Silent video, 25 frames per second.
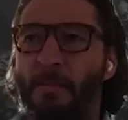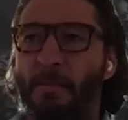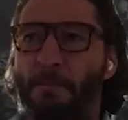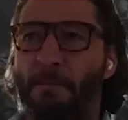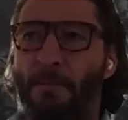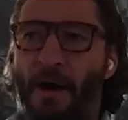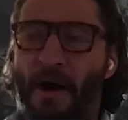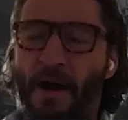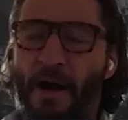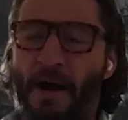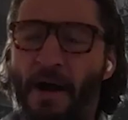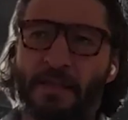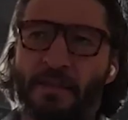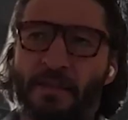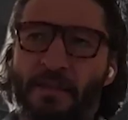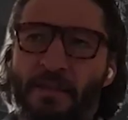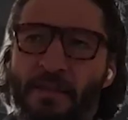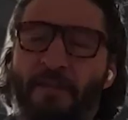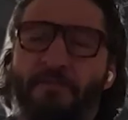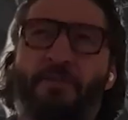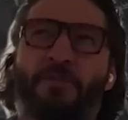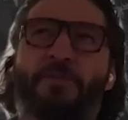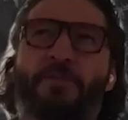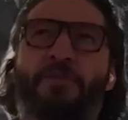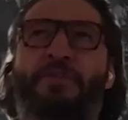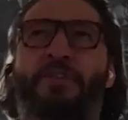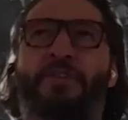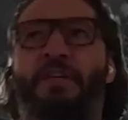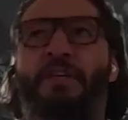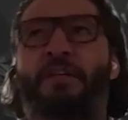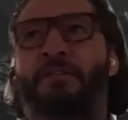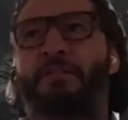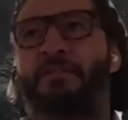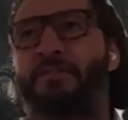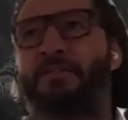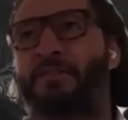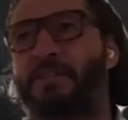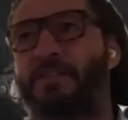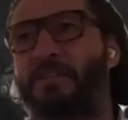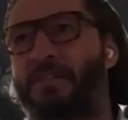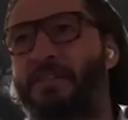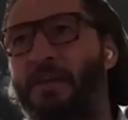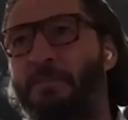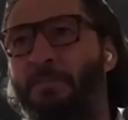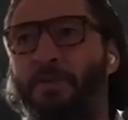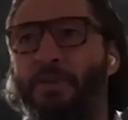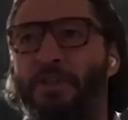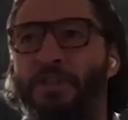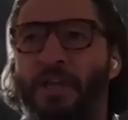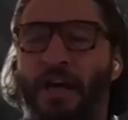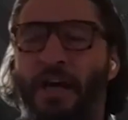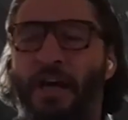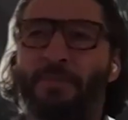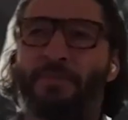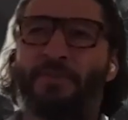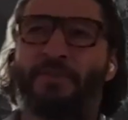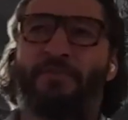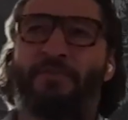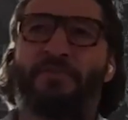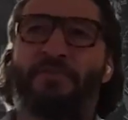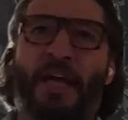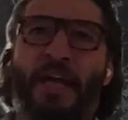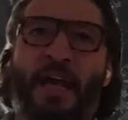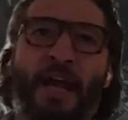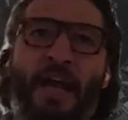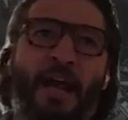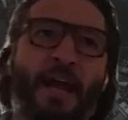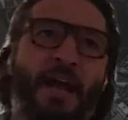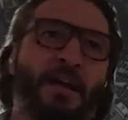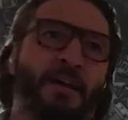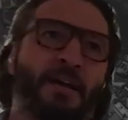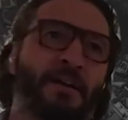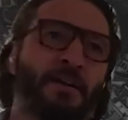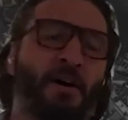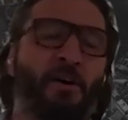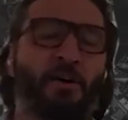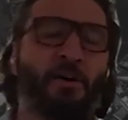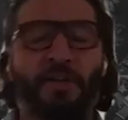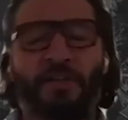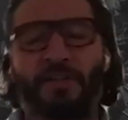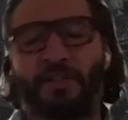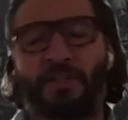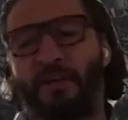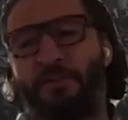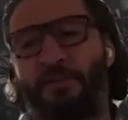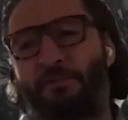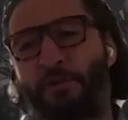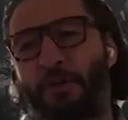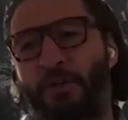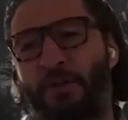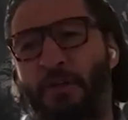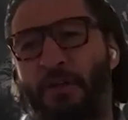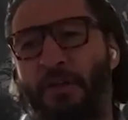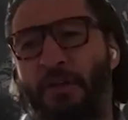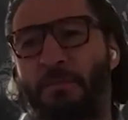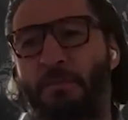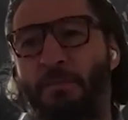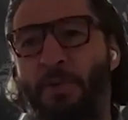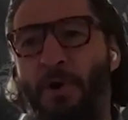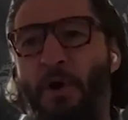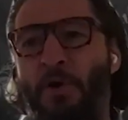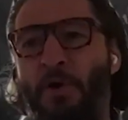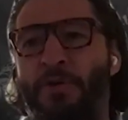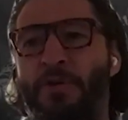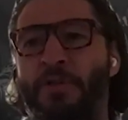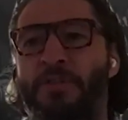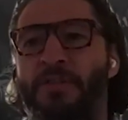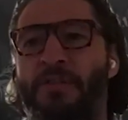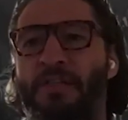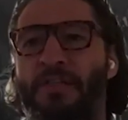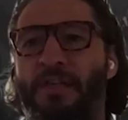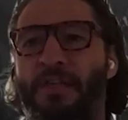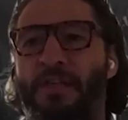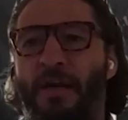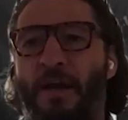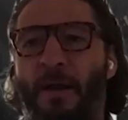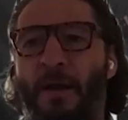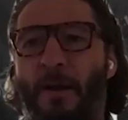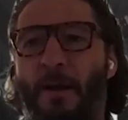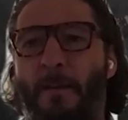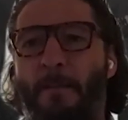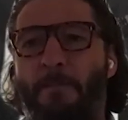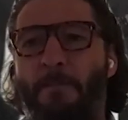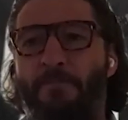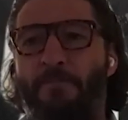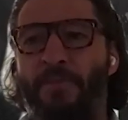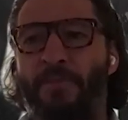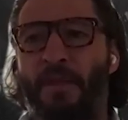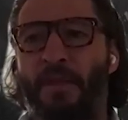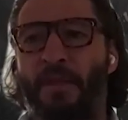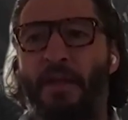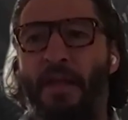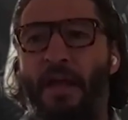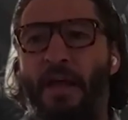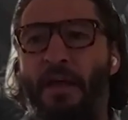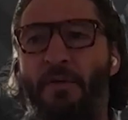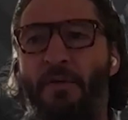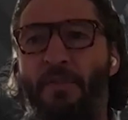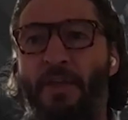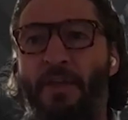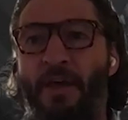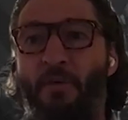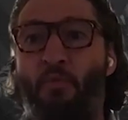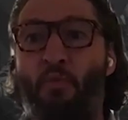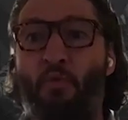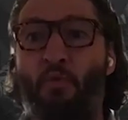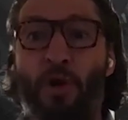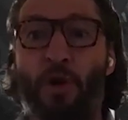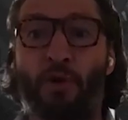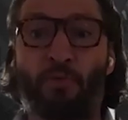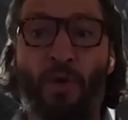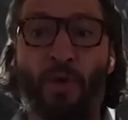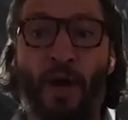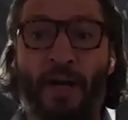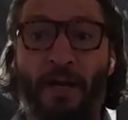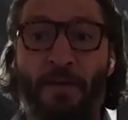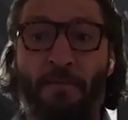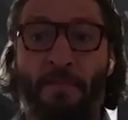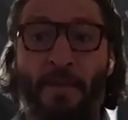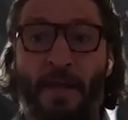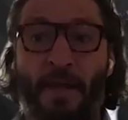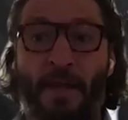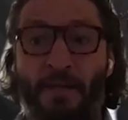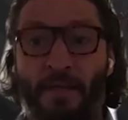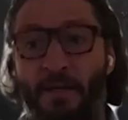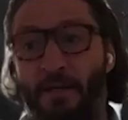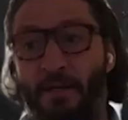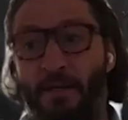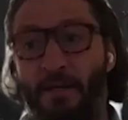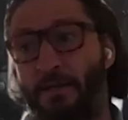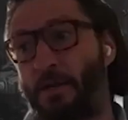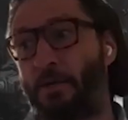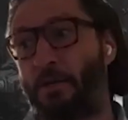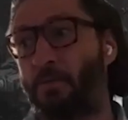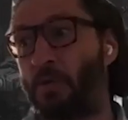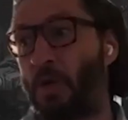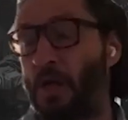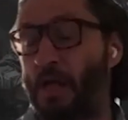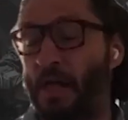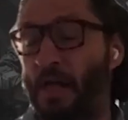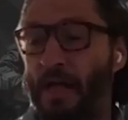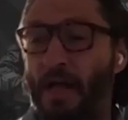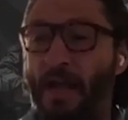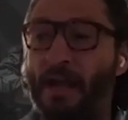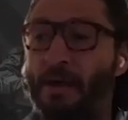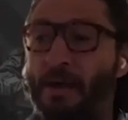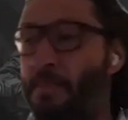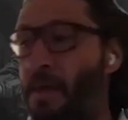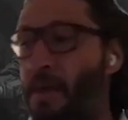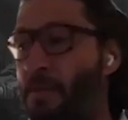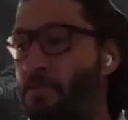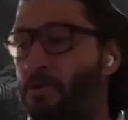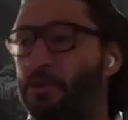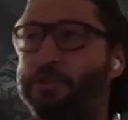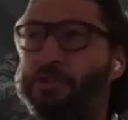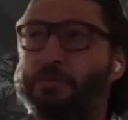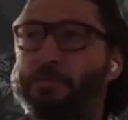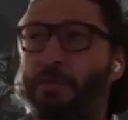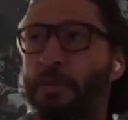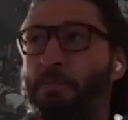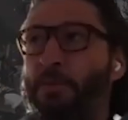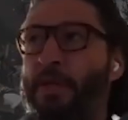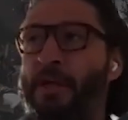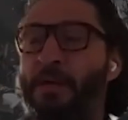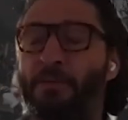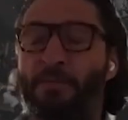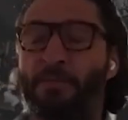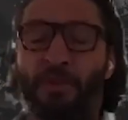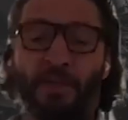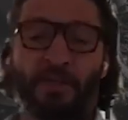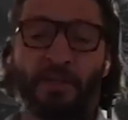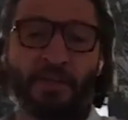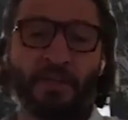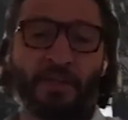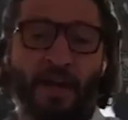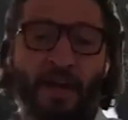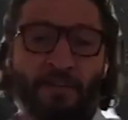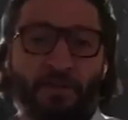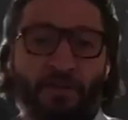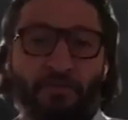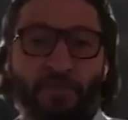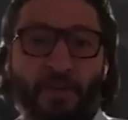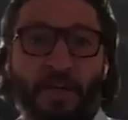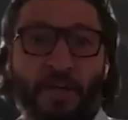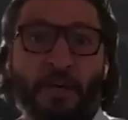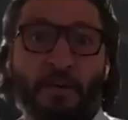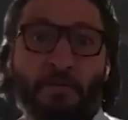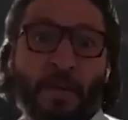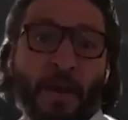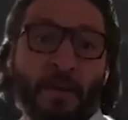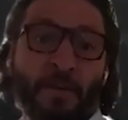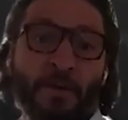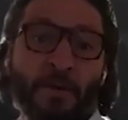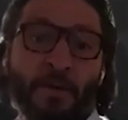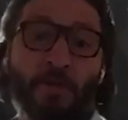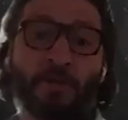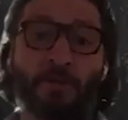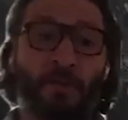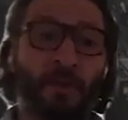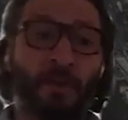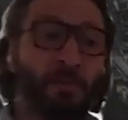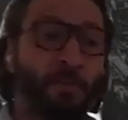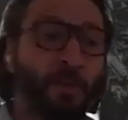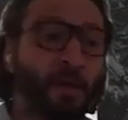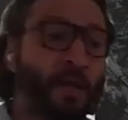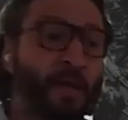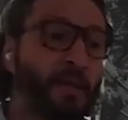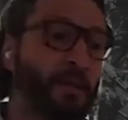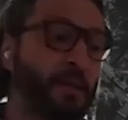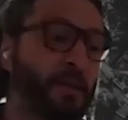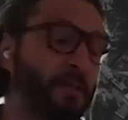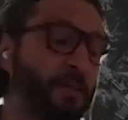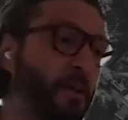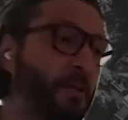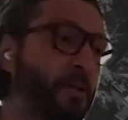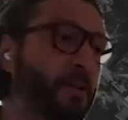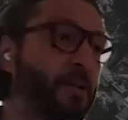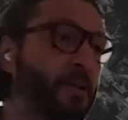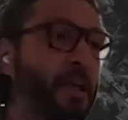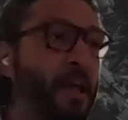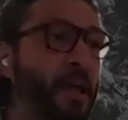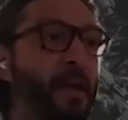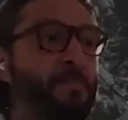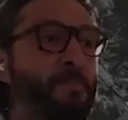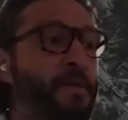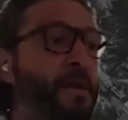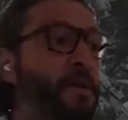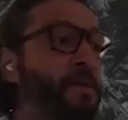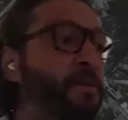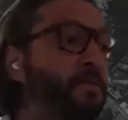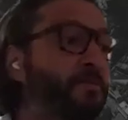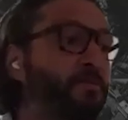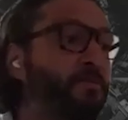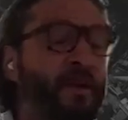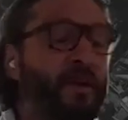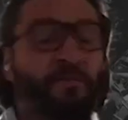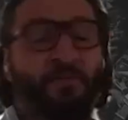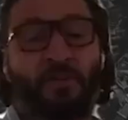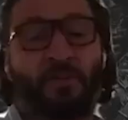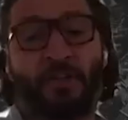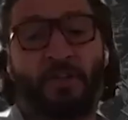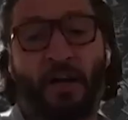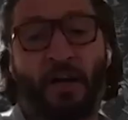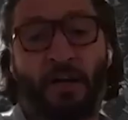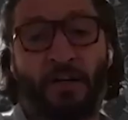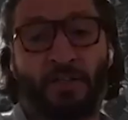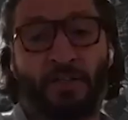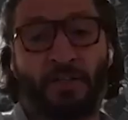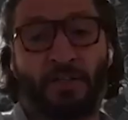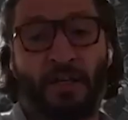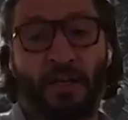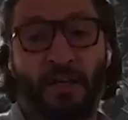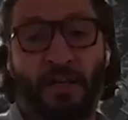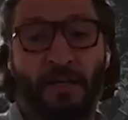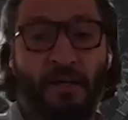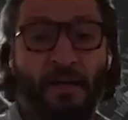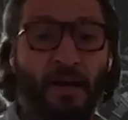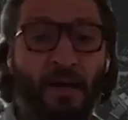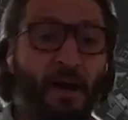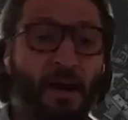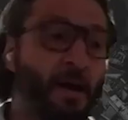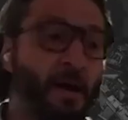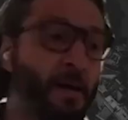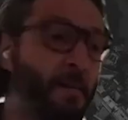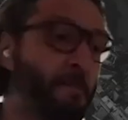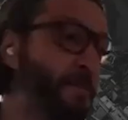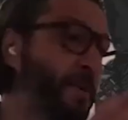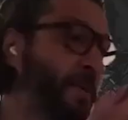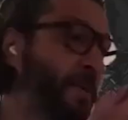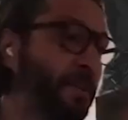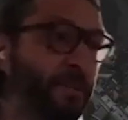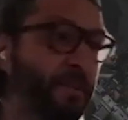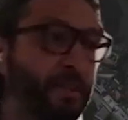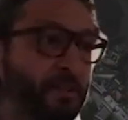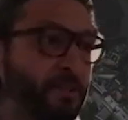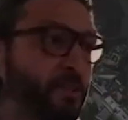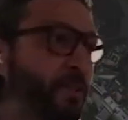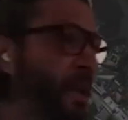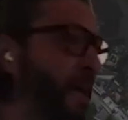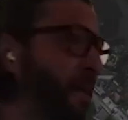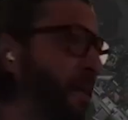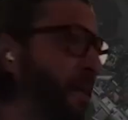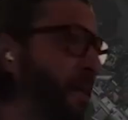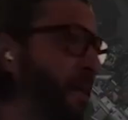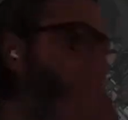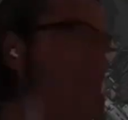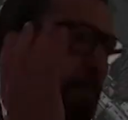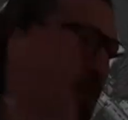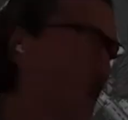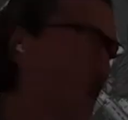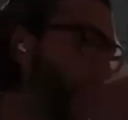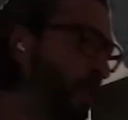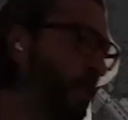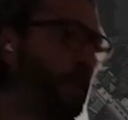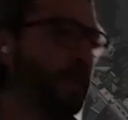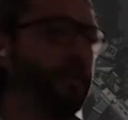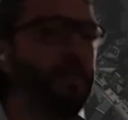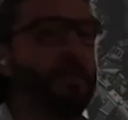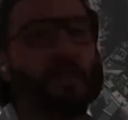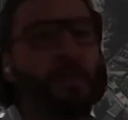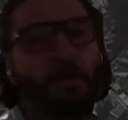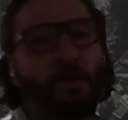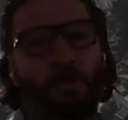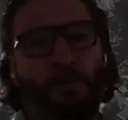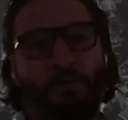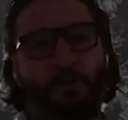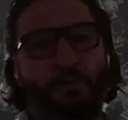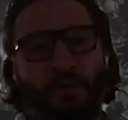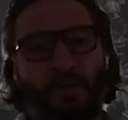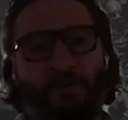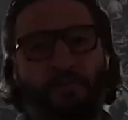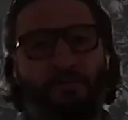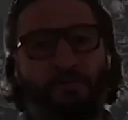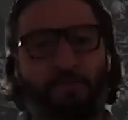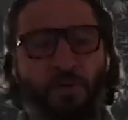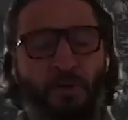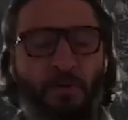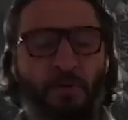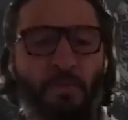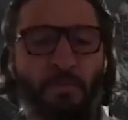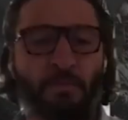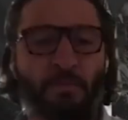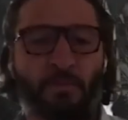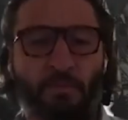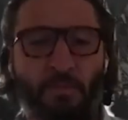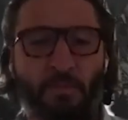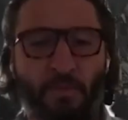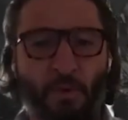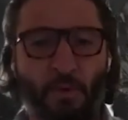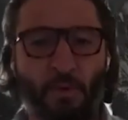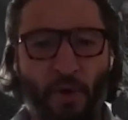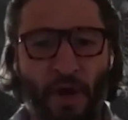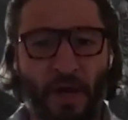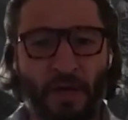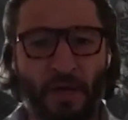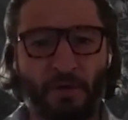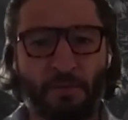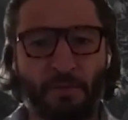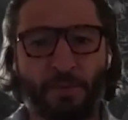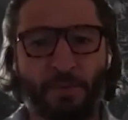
buy-in levels and similar times of day and all these different components um, and then we're recommending you know hey maybe you should be playing with these guys over here maybe you should be playing this other game that you've never touched uh, because it's like completely honed in for the way you